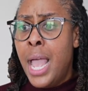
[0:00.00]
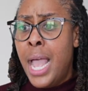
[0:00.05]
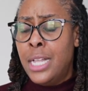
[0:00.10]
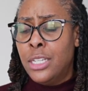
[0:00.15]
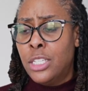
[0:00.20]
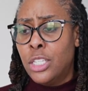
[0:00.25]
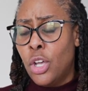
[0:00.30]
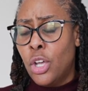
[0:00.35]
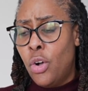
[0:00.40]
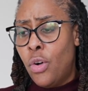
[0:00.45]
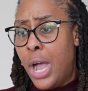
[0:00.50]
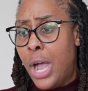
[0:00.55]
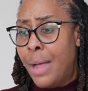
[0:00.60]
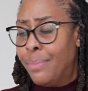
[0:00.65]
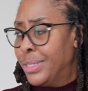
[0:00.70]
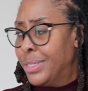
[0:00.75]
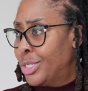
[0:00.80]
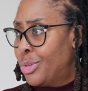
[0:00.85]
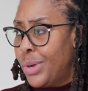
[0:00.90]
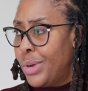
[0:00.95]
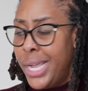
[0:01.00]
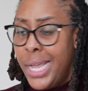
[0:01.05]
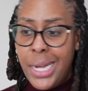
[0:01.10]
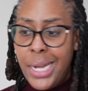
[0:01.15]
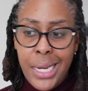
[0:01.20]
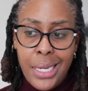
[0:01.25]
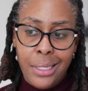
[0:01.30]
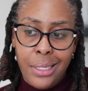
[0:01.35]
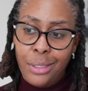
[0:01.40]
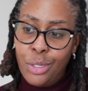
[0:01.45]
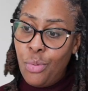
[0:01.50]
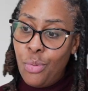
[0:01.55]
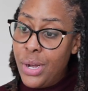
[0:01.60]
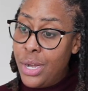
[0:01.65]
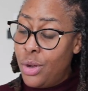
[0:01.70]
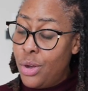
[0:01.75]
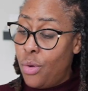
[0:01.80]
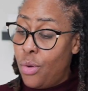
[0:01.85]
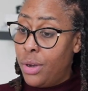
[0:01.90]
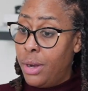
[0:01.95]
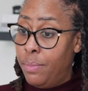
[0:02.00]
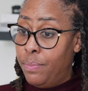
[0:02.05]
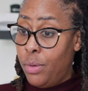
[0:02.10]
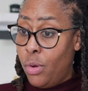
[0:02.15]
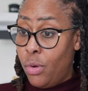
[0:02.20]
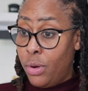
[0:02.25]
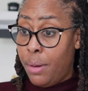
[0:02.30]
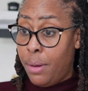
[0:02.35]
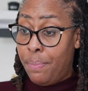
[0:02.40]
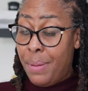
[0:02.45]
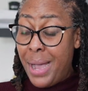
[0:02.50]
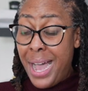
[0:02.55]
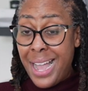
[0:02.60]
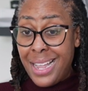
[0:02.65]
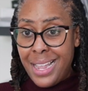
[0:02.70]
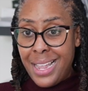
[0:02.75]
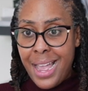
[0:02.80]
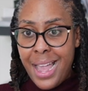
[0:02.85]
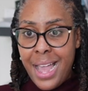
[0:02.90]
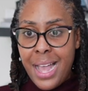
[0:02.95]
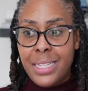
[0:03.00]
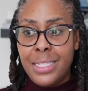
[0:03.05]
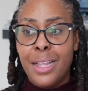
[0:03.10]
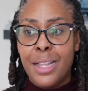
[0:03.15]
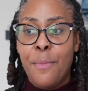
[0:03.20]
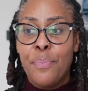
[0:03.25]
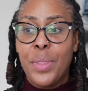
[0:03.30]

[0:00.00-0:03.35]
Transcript: And so I'm just gonna hit it and quit it on a podcast